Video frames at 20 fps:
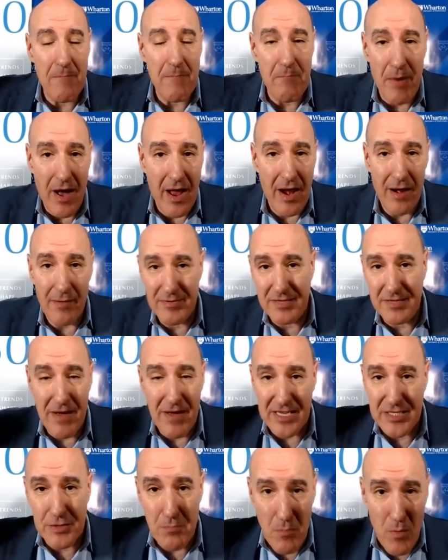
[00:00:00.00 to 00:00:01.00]
bulbs
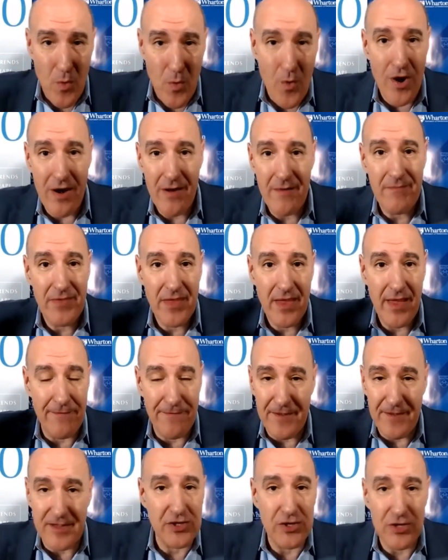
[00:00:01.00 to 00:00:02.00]
much more
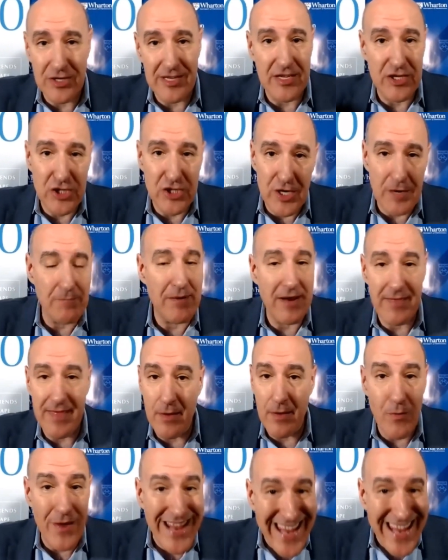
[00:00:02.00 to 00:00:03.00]
efficiently, cheaply
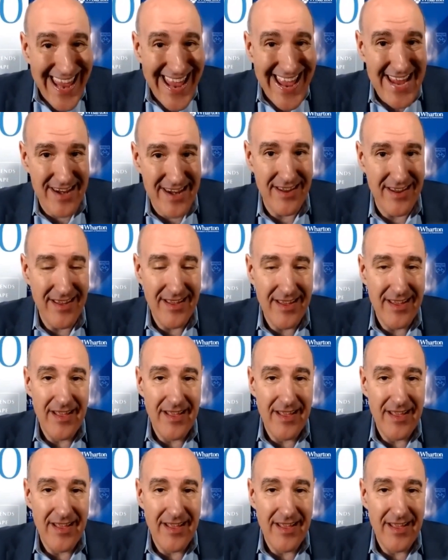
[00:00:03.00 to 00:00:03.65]
than we can.